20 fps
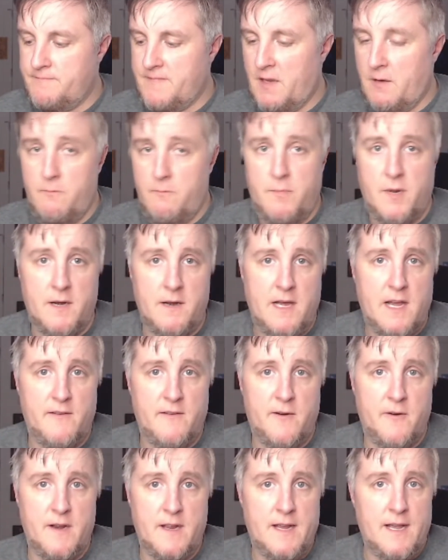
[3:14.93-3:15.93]
I've
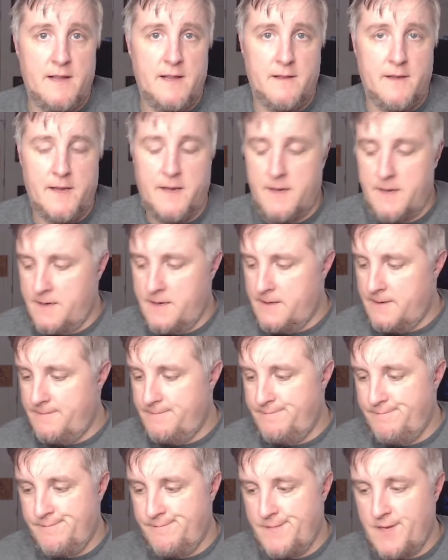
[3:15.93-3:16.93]
already got like
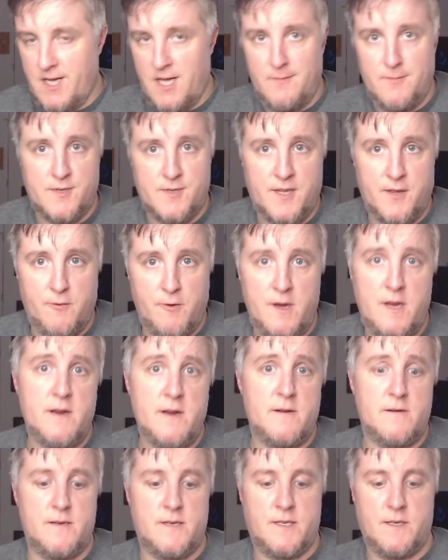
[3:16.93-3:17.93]
almost 3
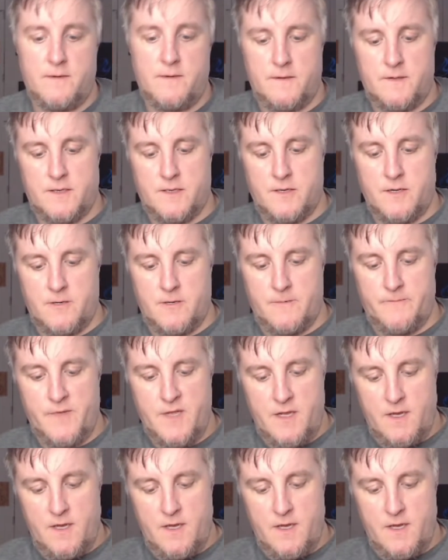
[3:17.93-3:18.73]
years, so